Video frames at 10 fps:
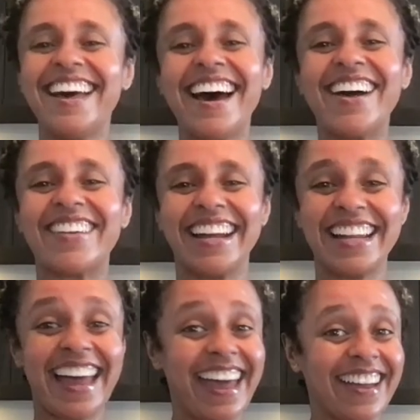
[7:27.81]
All right,
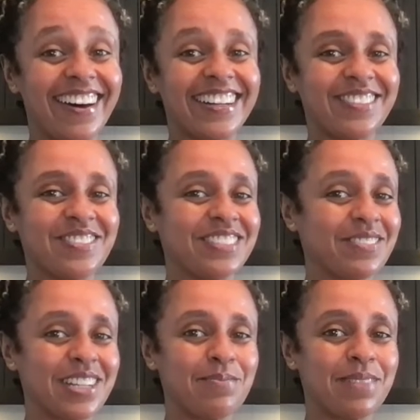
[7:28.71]
hang on. I'm
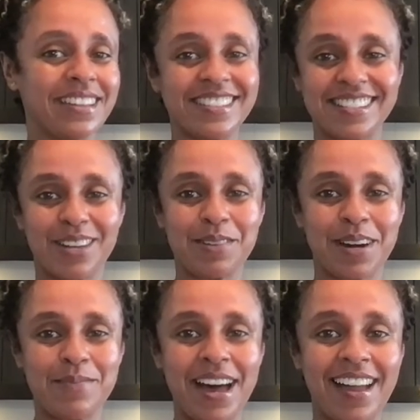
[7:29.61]
going to blend this and I'll be
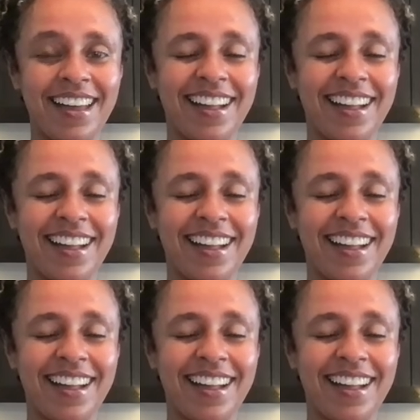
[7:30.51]
right back.